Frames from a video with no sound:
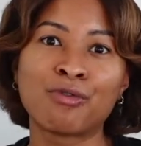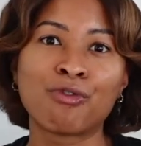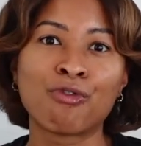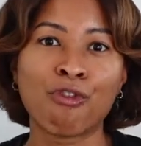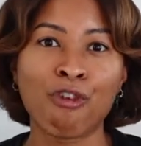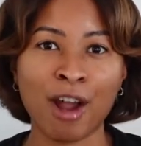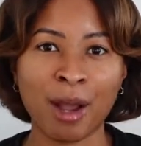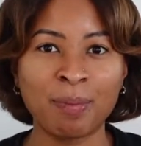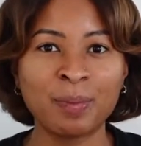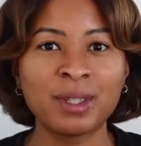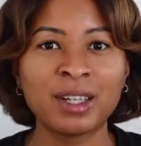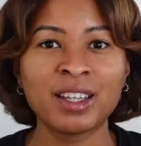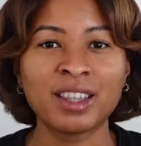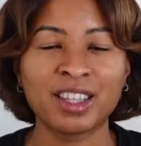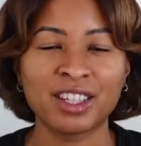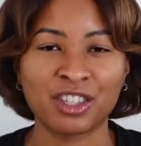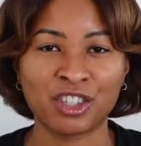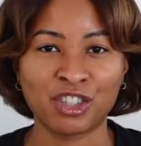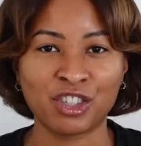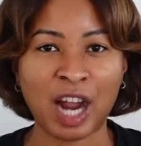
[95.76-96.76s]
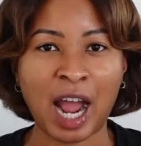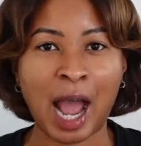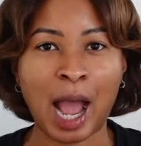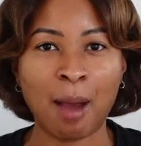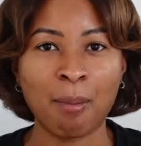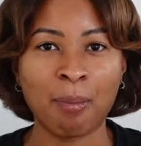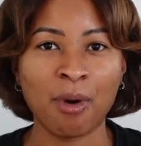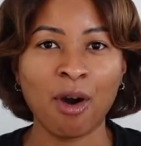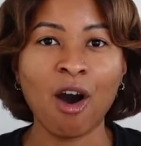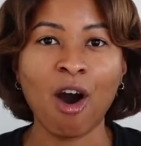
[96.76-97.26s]
ripped the
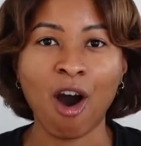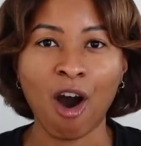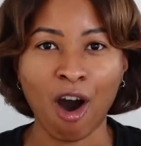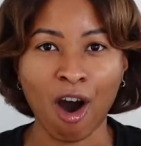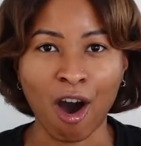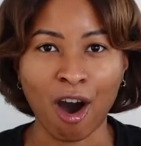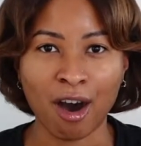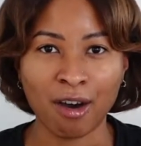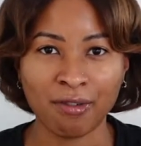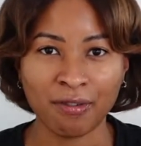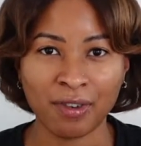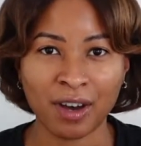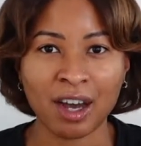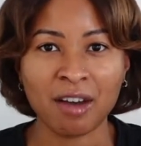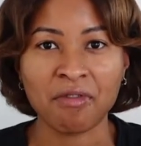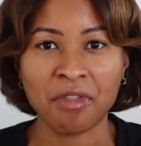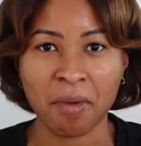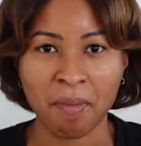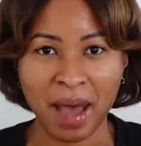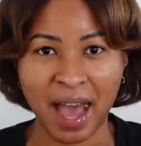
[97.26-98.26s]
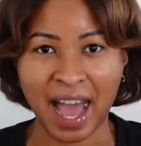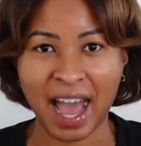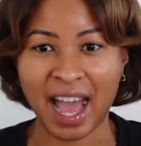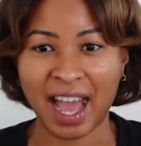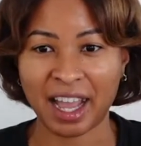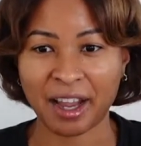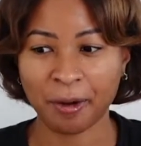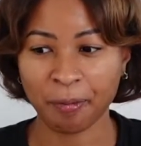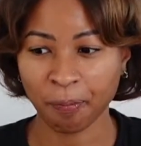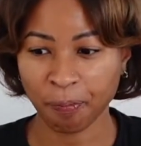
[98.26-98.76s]
strap off of the bag.